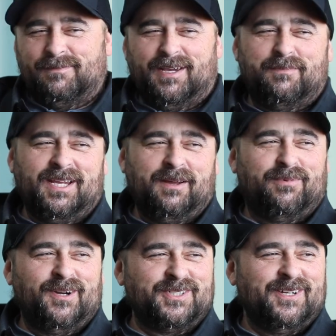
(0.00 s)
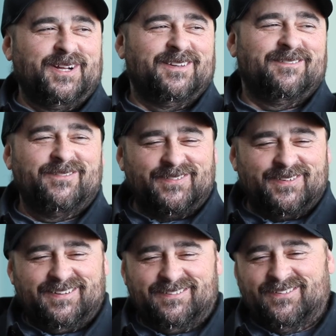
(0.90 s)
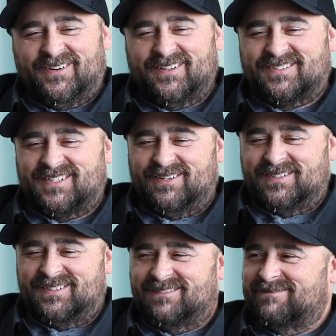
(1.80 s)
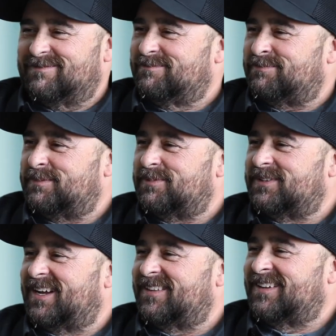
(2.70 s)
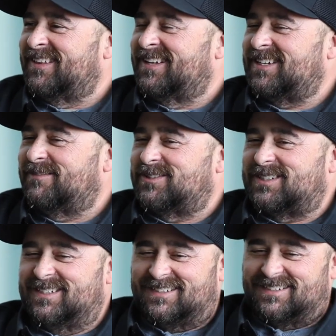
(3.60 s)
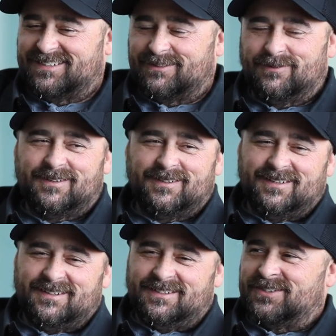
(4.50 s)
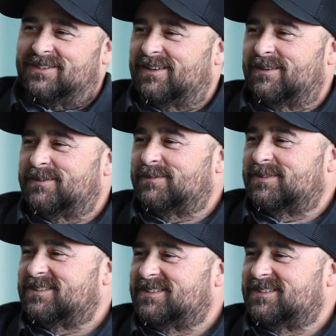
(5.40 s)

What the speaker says: made a big impression on one of the safety people down there last time I was here. She loved him. She says,